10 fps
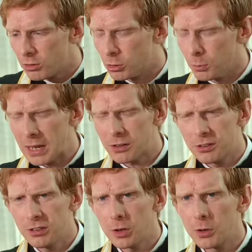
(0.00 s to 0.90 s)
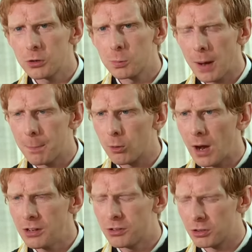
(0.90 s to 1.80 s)
Do you make serious
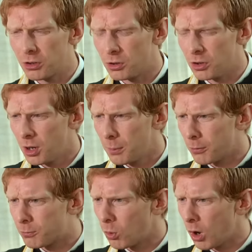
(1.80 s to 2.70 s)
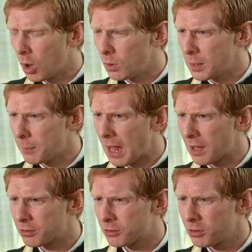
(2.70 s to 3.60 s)
preparation before Holy
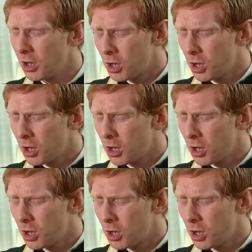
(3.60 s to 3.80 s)
Mass?